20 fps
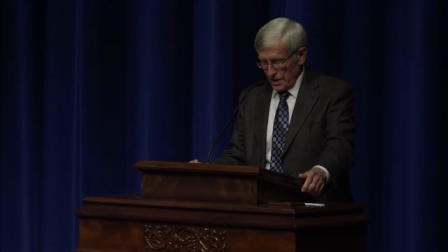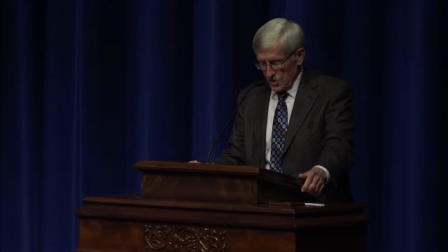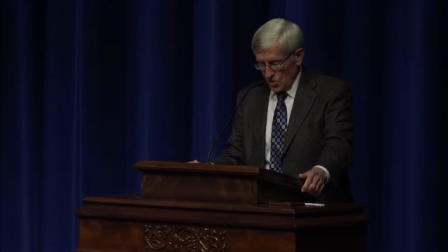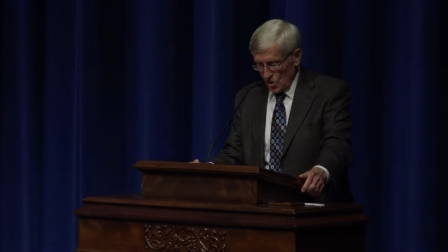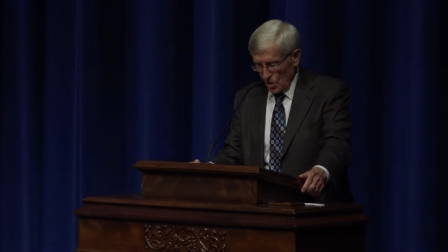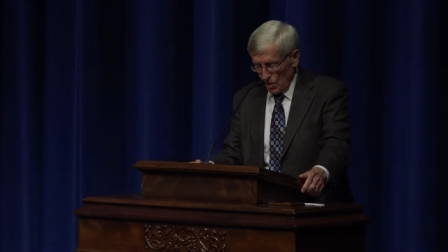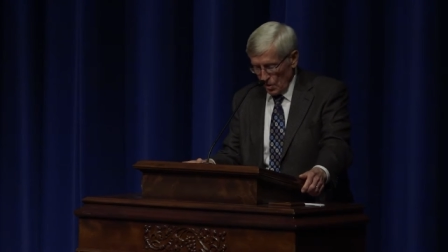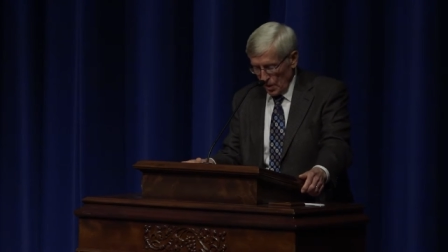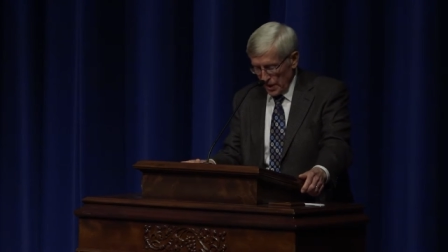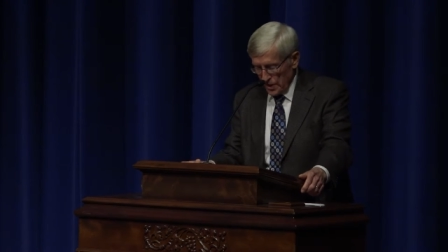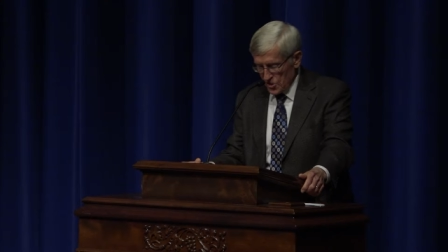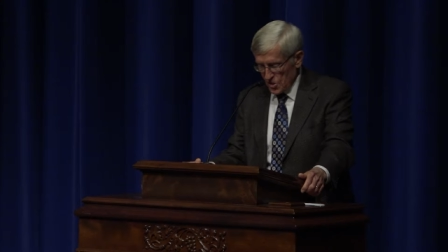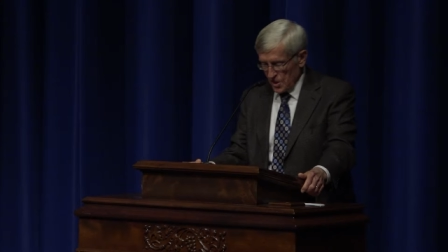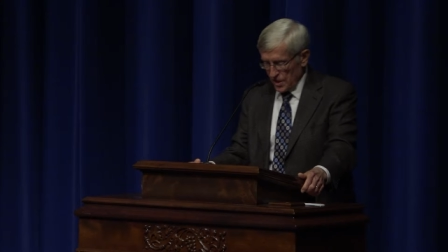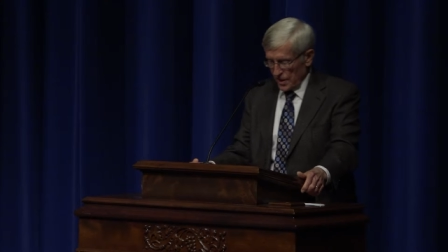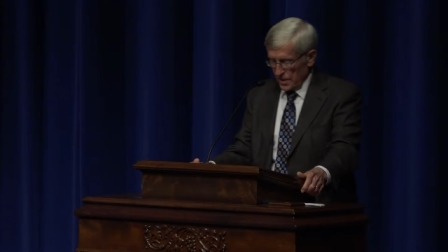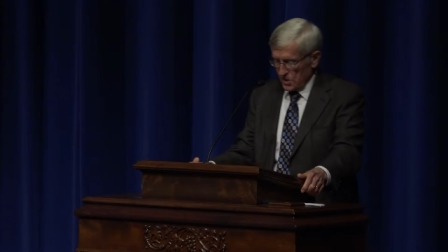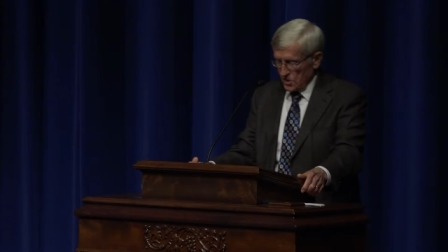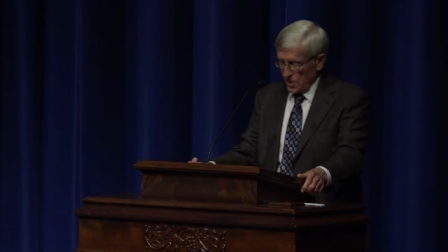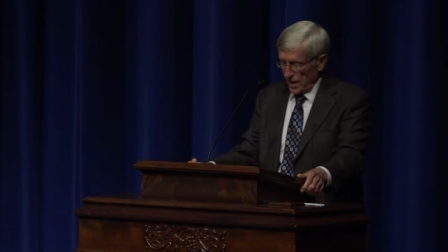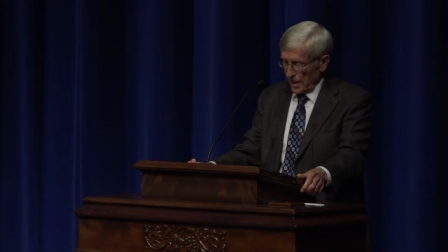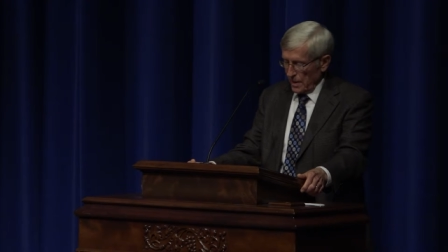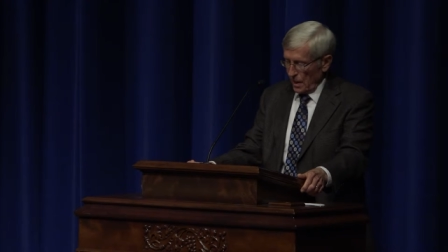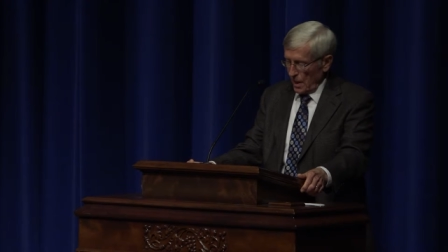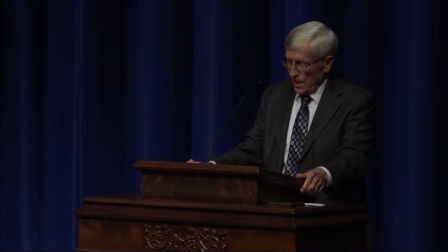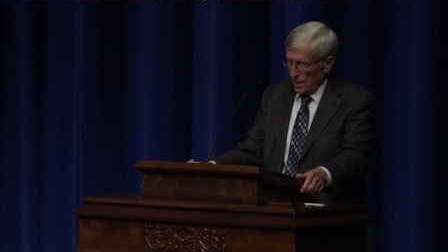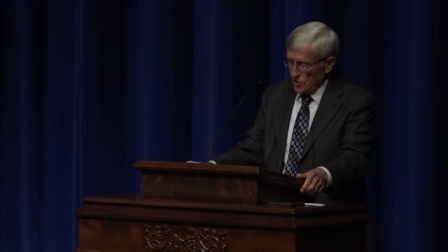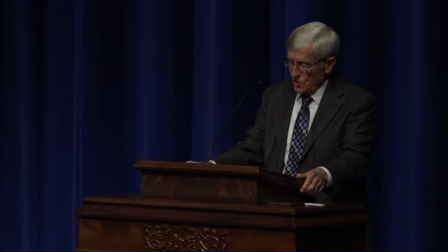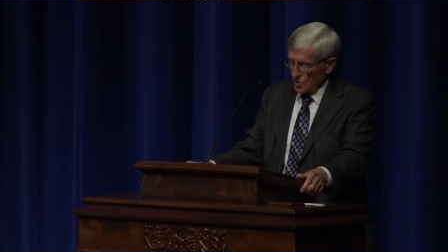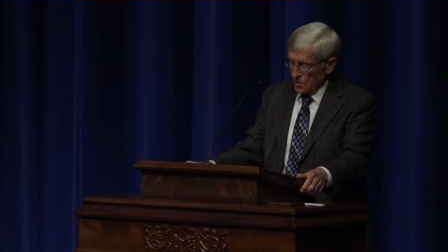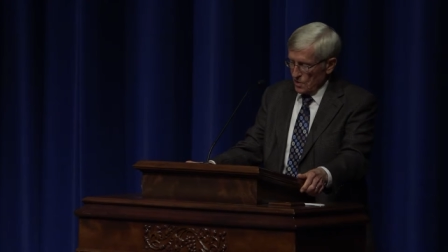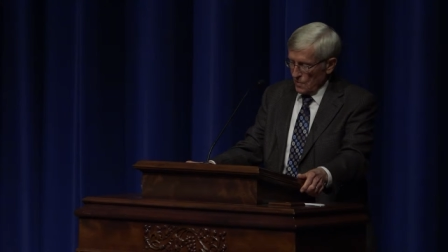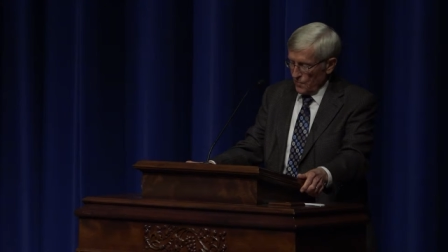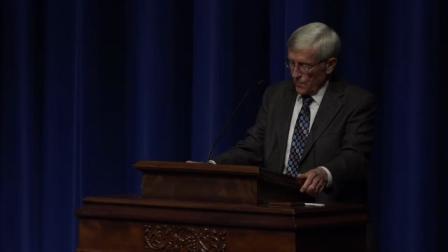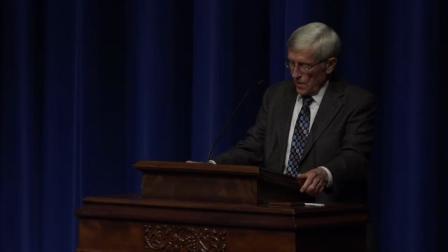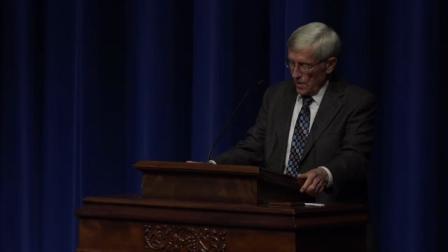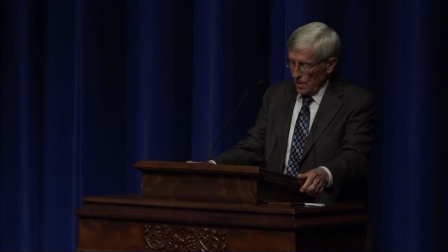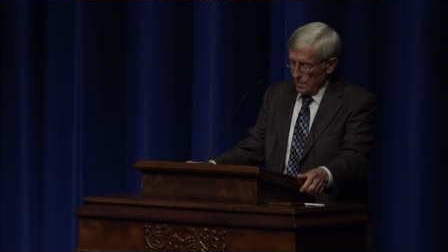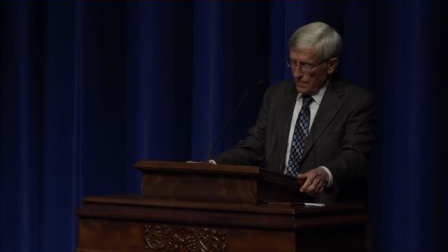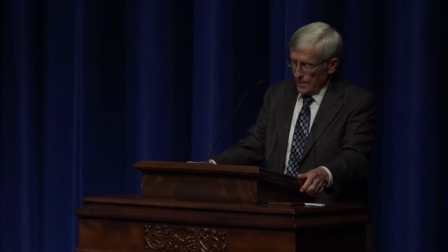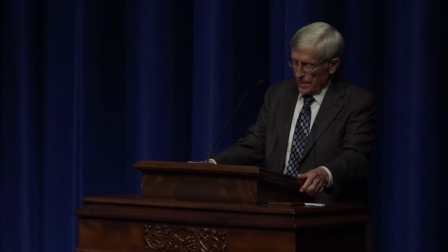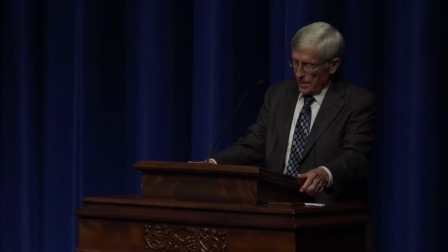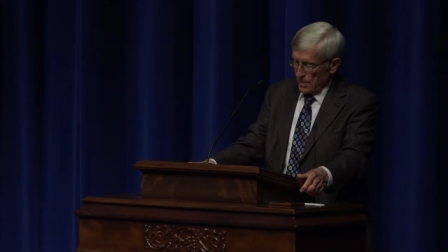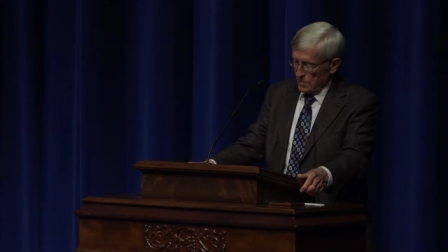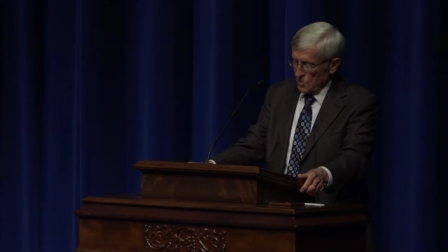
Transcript: It's holistic, it's ecological farming,